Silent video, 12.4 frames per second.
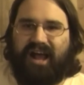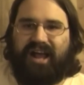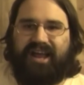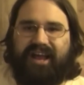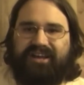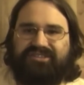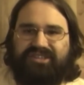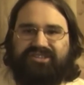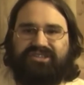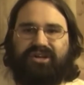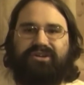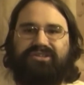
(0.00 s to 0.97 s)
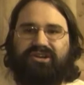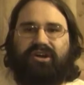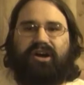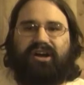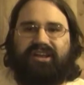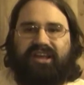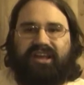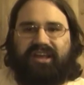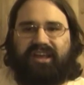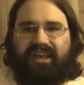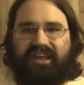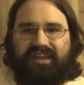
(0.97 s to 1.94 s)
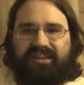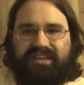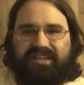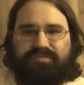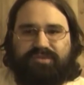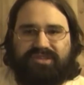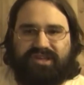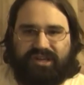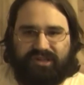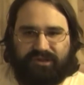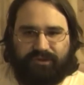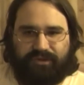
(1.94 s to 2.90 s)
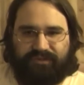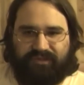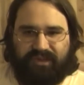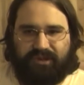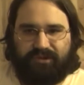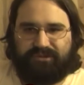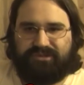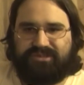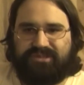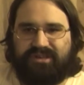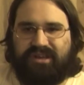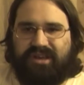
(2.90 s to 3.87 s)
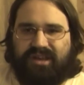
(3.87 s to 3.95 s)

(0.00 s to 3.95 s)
I actually start talking in these particular reviews.